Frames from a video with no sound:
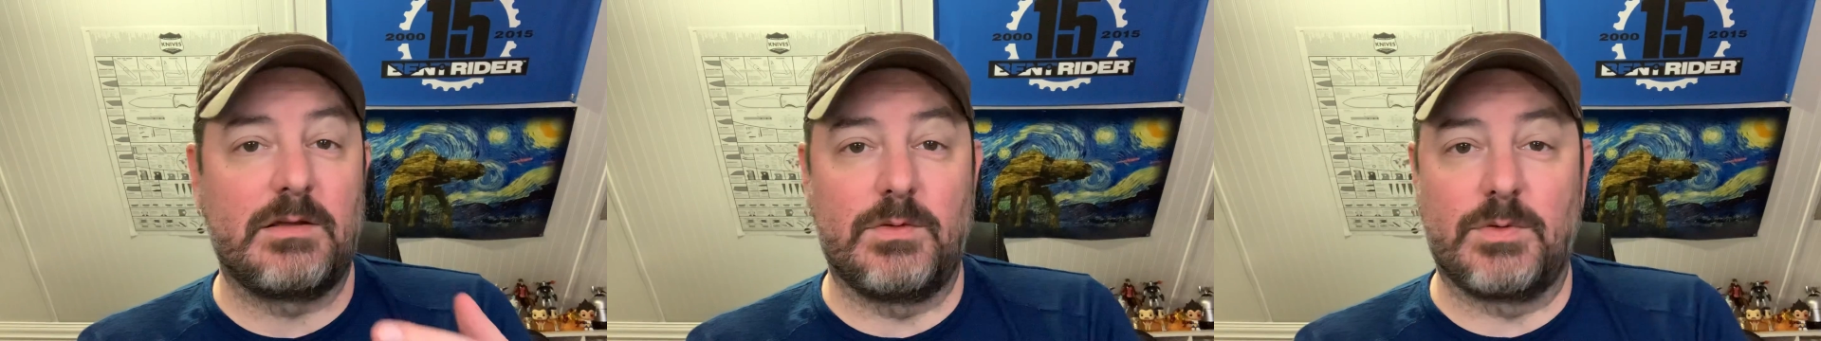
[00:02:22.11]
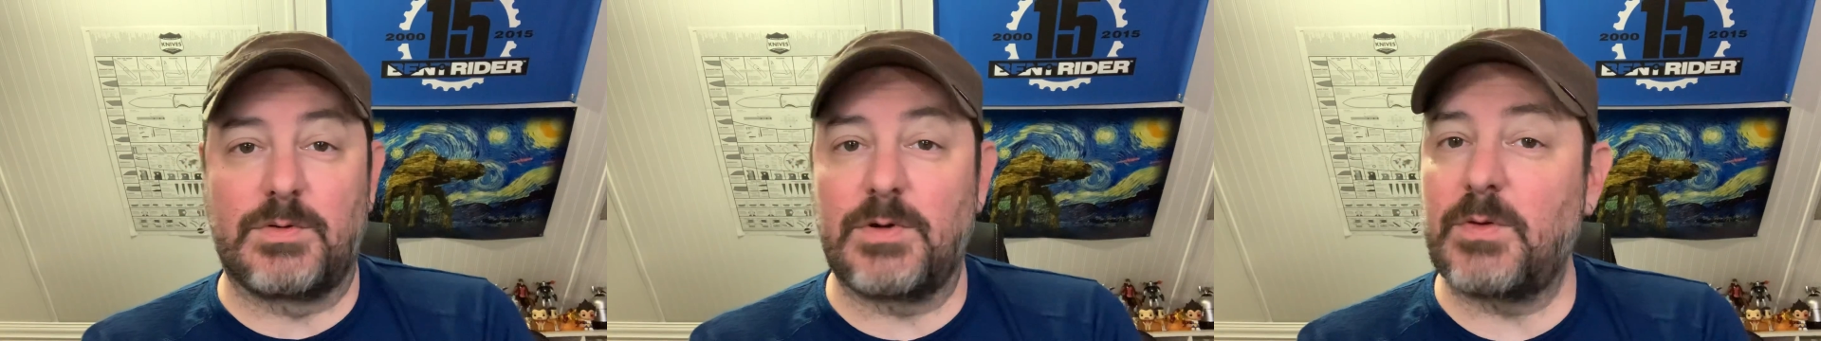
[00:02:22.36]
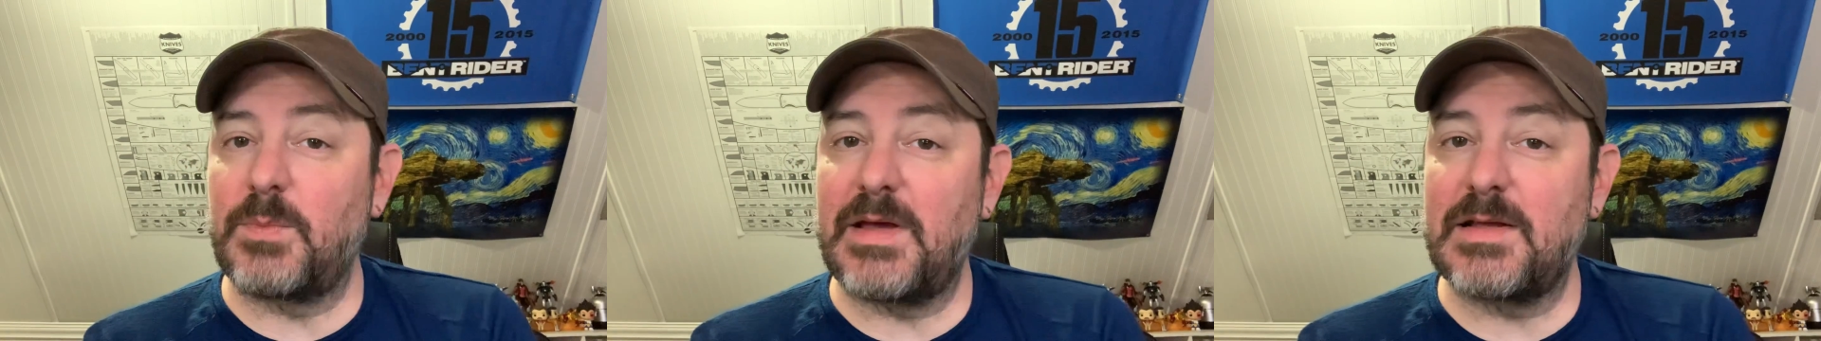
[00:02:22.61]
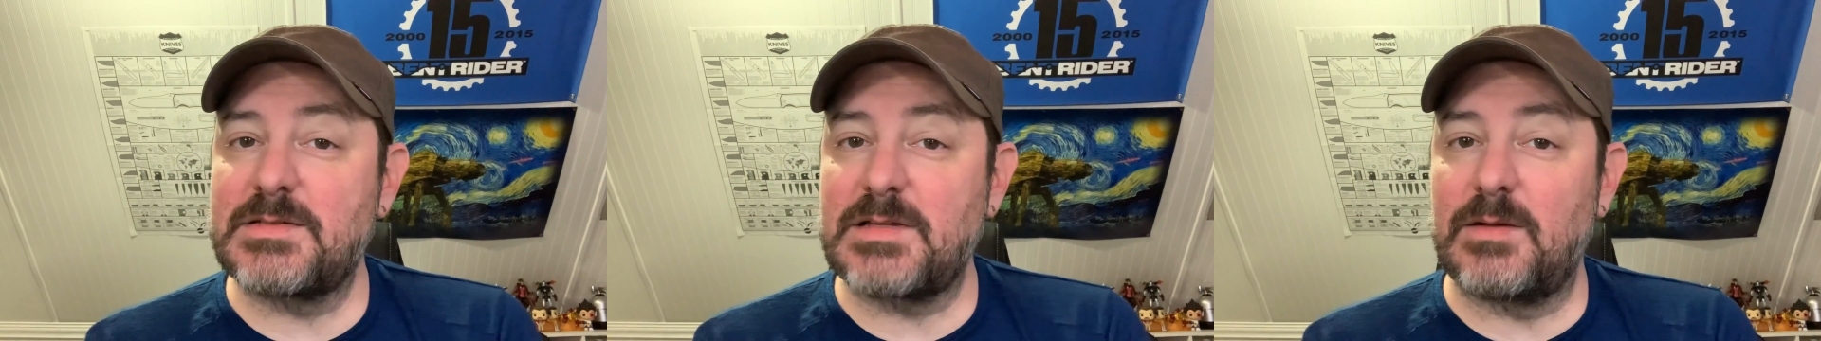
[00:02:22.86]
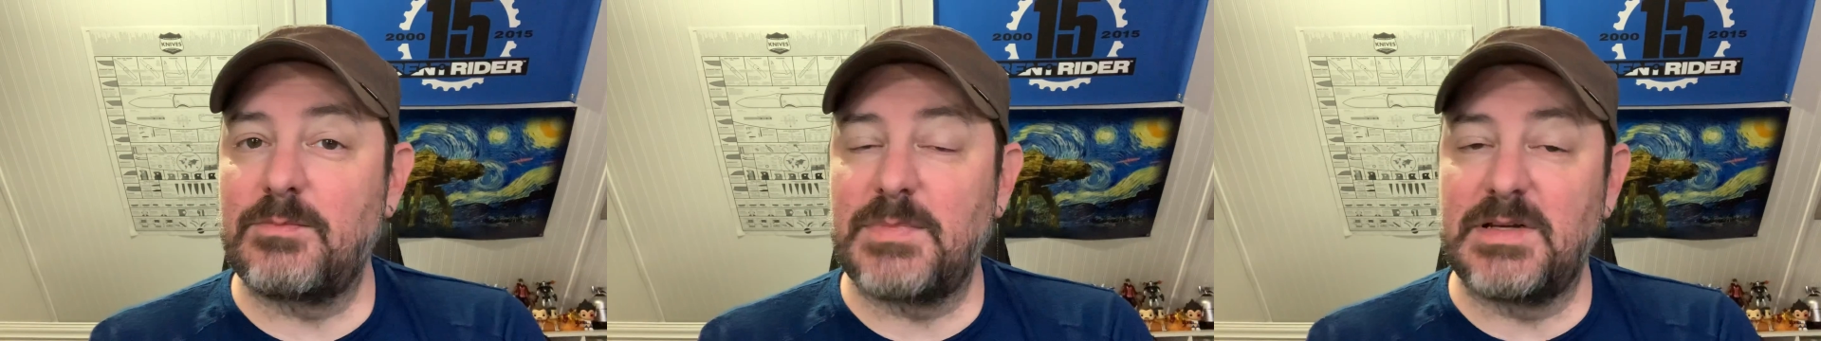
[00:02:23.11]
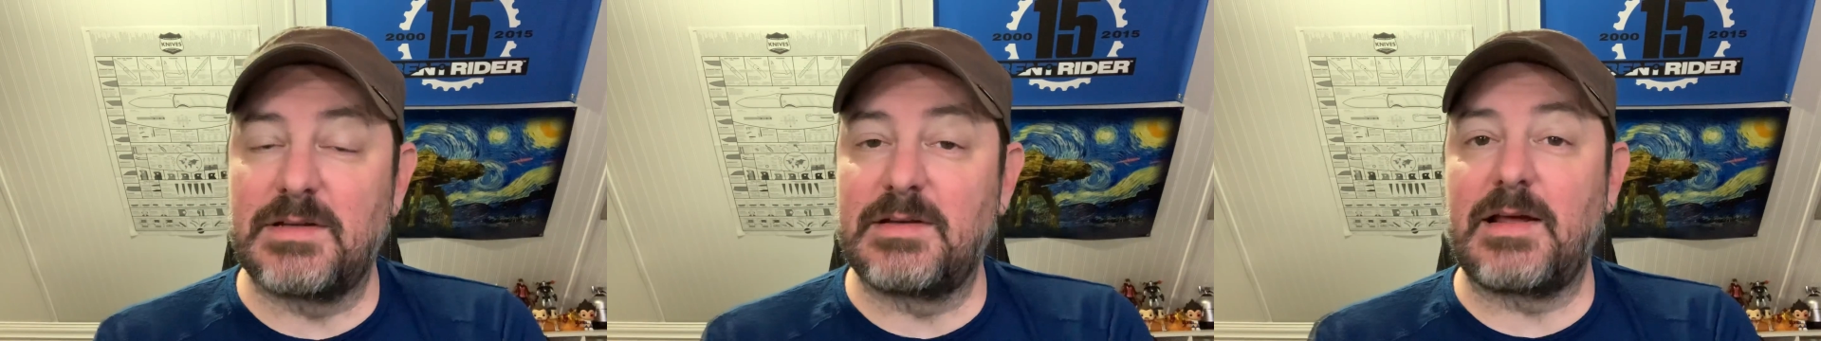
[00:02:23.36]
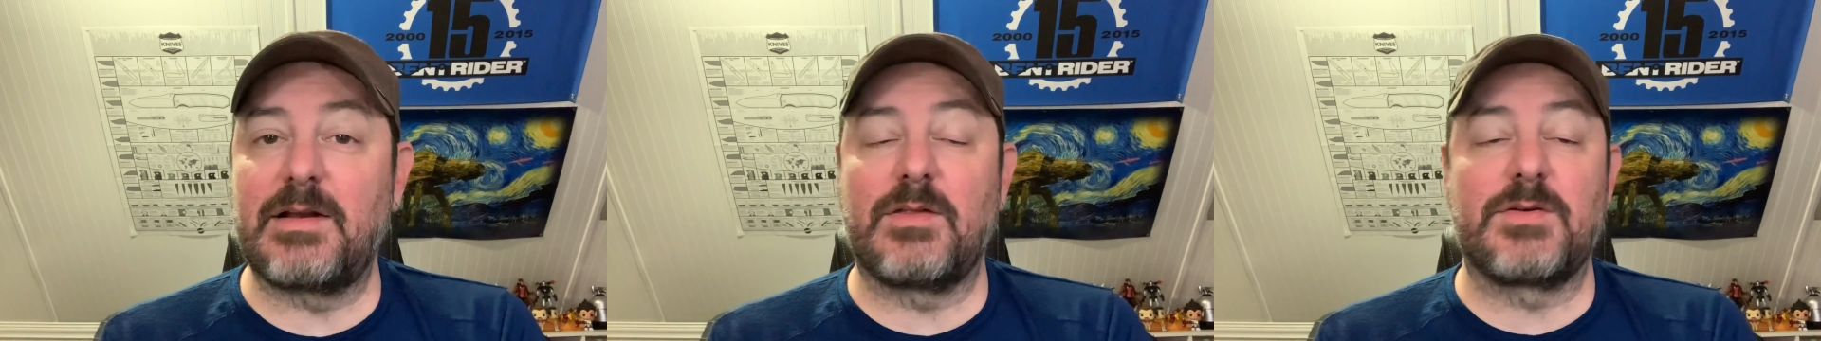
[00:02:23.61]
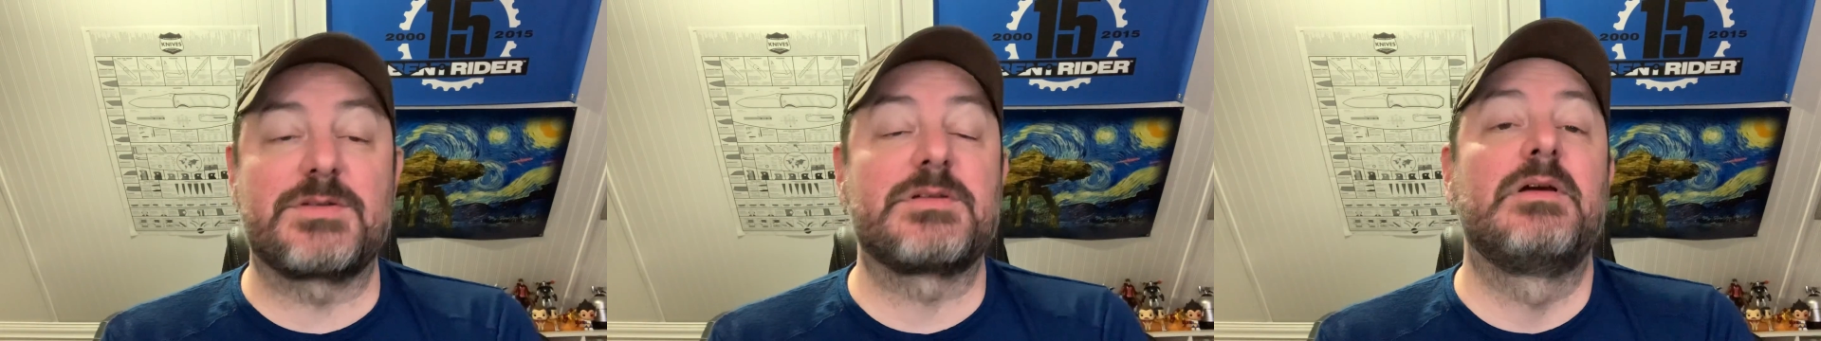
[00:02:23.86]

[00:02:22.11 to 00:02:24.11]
You agree with me on some, you didn't on others.